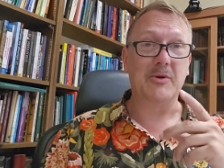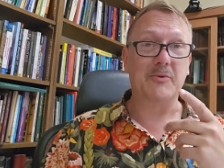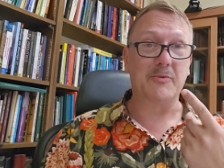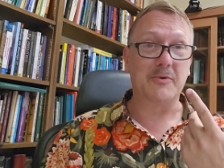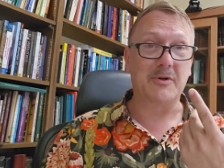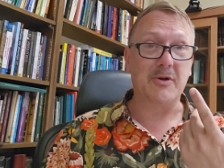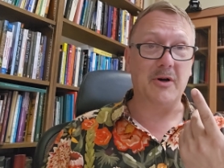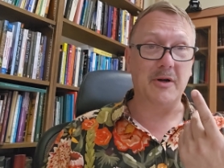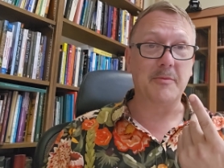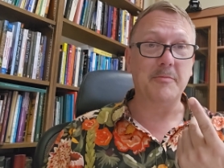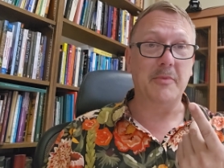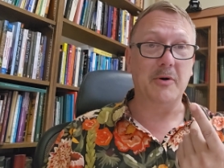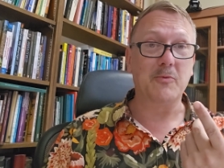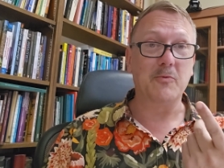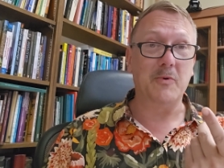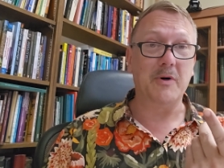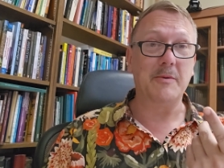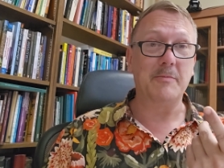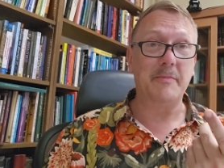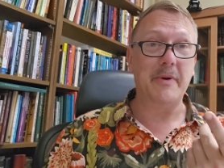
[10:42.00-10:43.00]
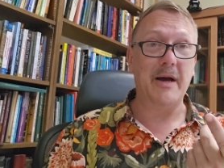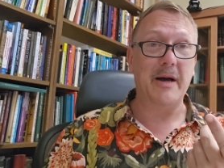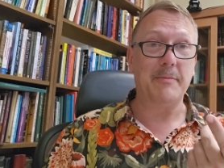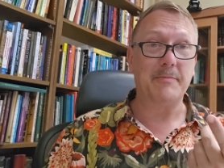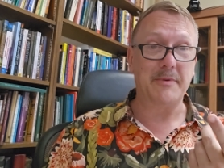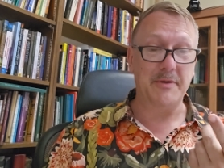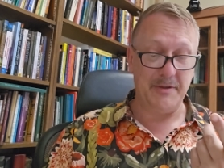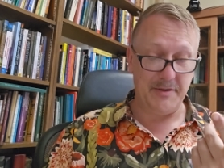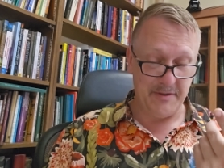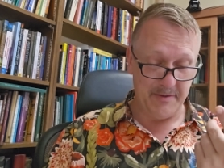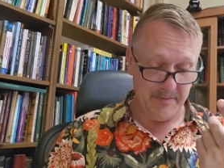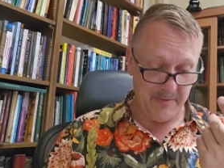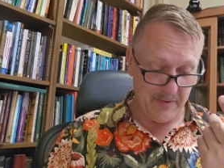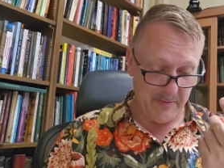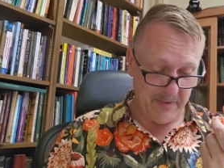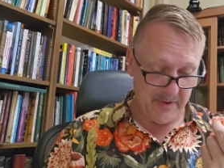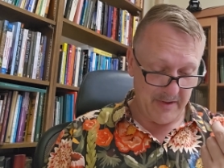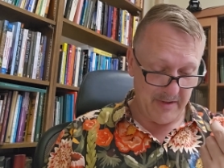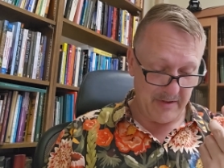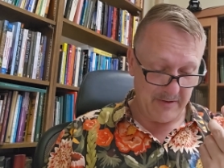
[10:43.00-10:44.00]
we're talking about one baptism, the
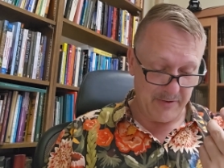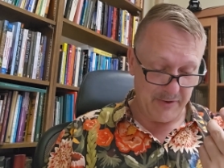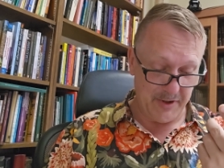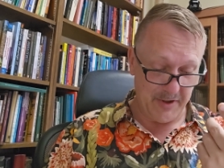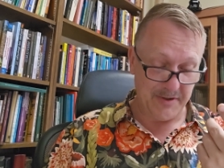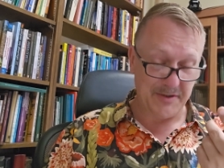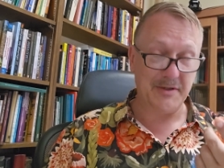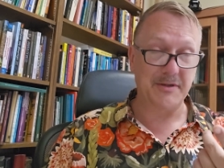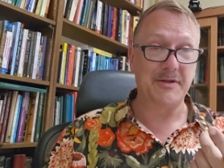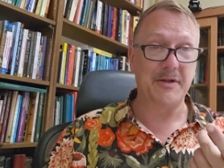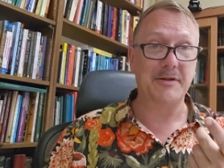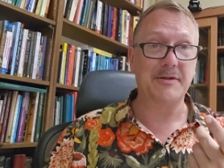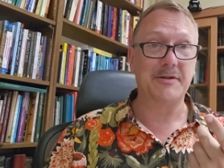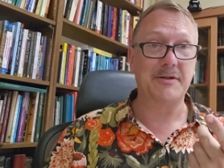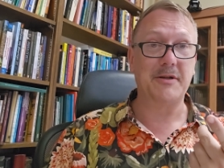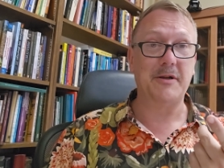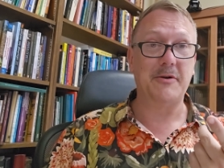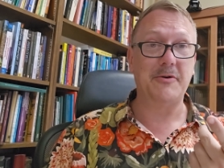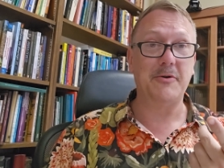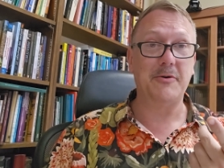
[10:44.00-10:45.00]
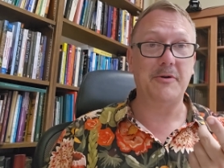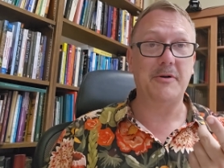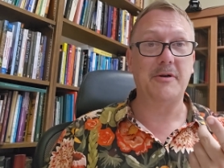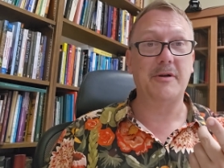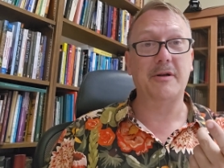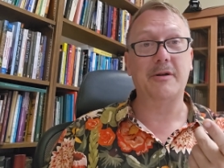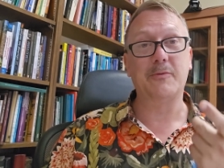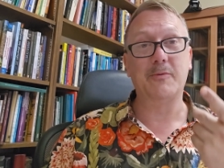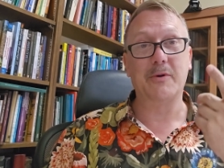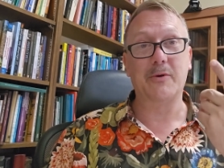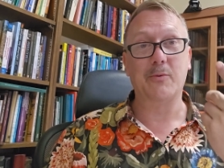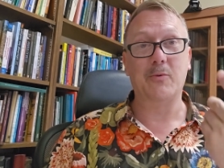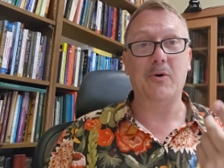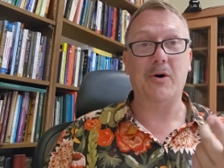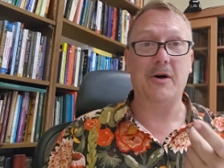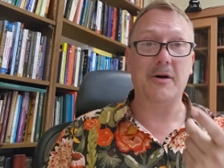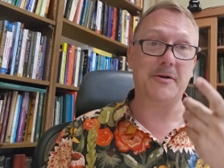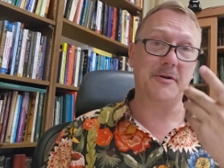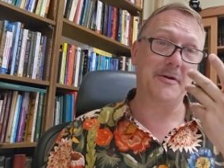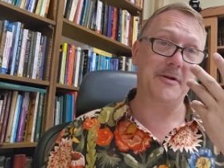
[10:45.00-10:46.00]
way that Jesus instituted it with
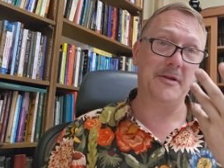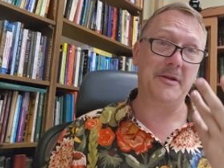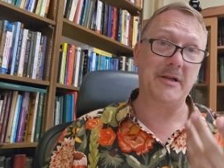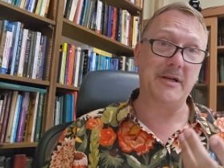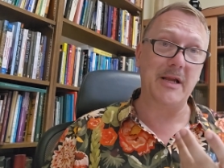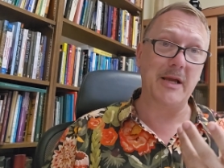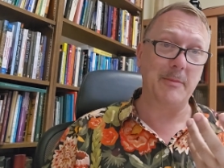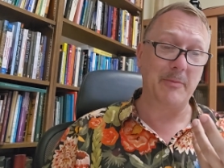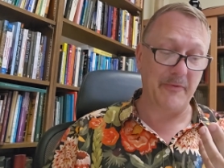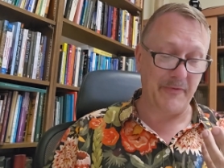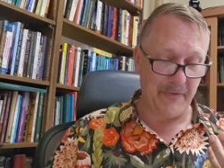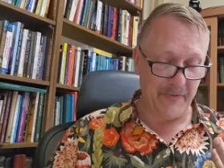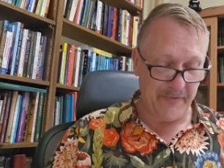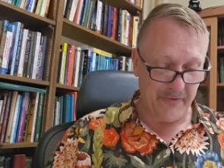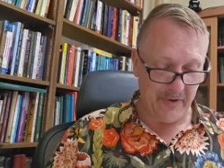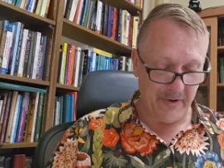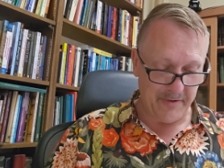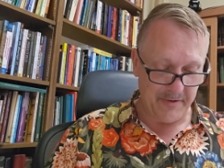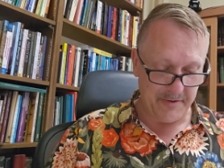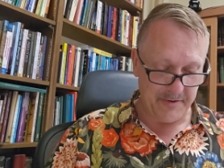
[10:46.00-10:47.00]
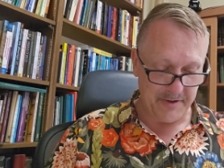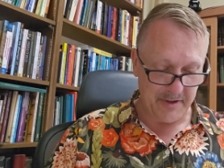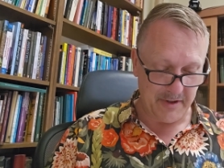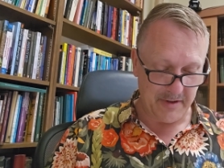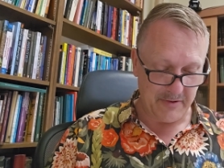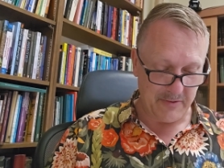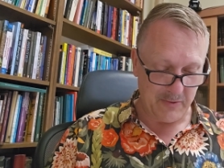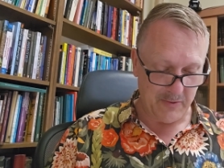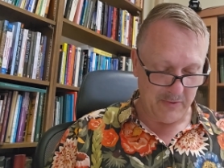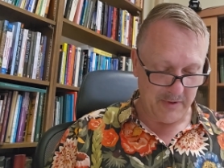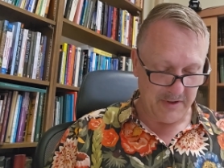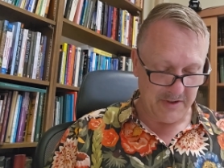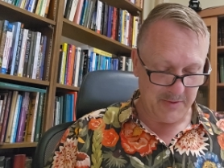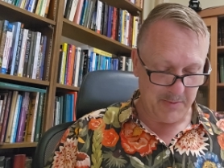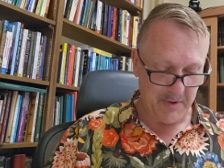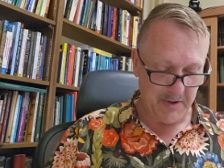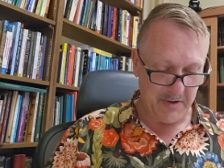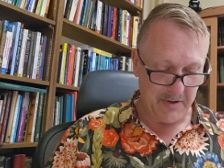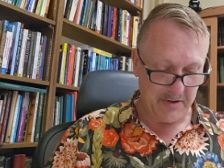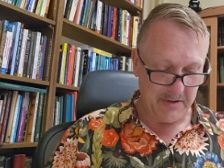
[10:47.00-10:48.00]
water in the name of the Father, Son, and Holy
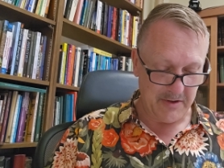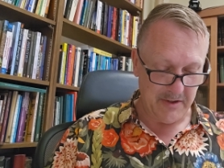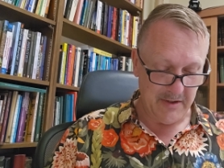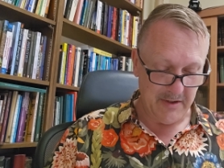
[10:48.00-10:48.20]
Spirit.